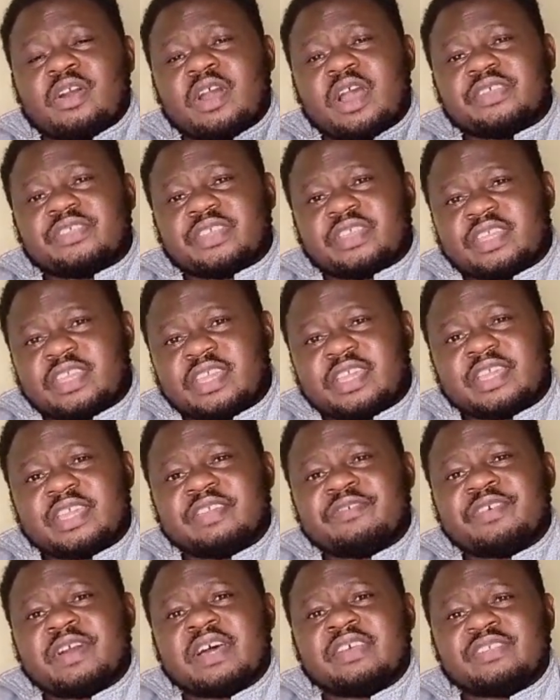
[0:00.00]
as a
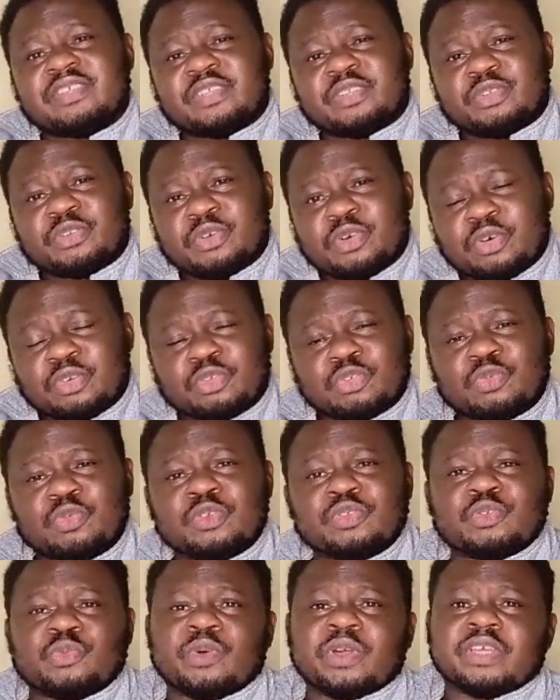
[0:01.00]
caregiver, as a nurse who
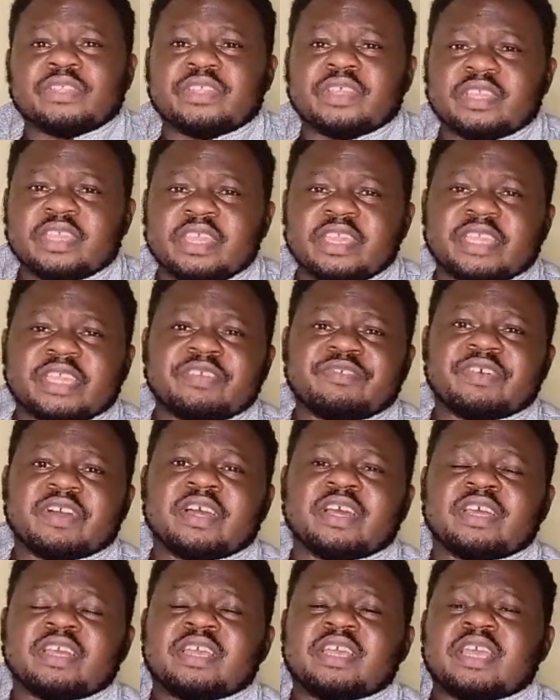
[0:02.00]
wants to work as a
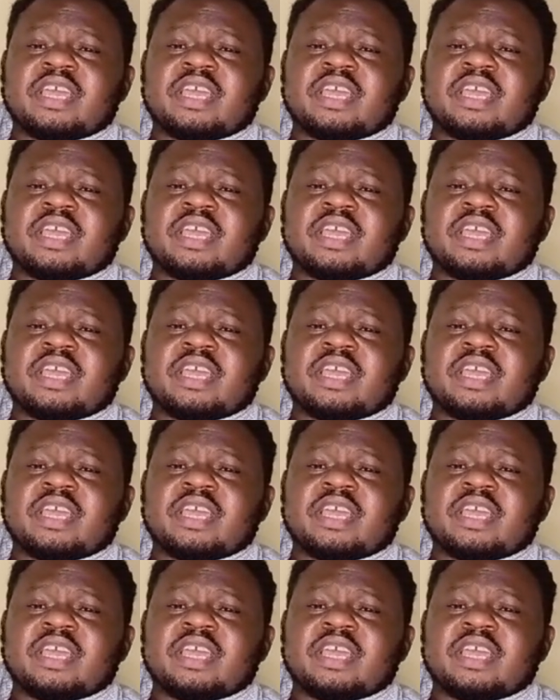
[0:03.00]
caregiver,